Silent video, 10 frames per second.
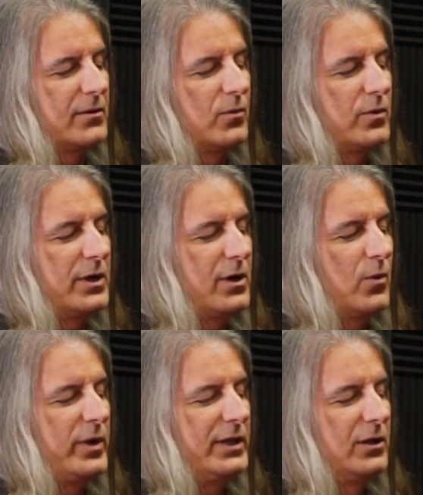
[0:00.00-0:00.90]
you know
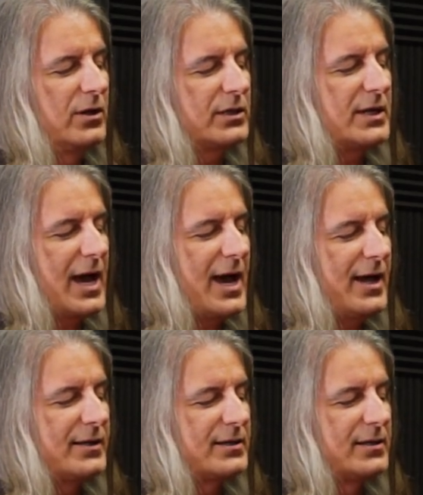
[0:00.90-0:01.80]
we looked
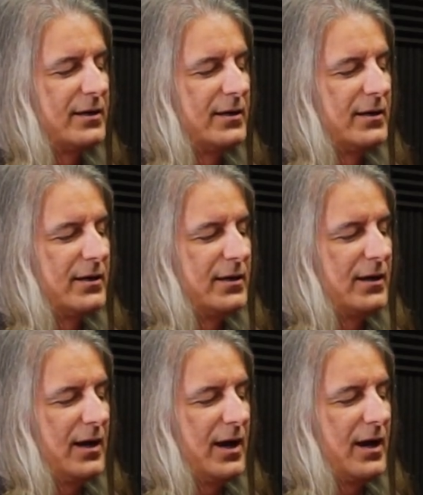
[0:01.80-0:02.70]
at
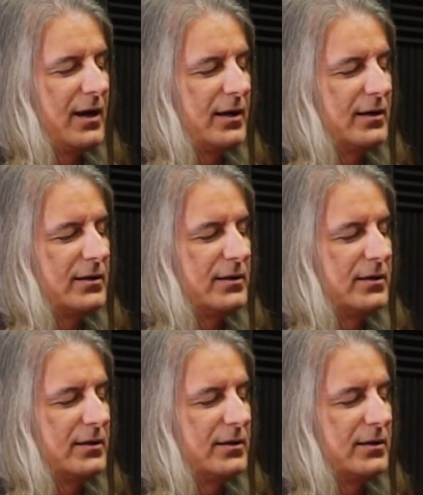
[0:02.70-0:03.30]
uh,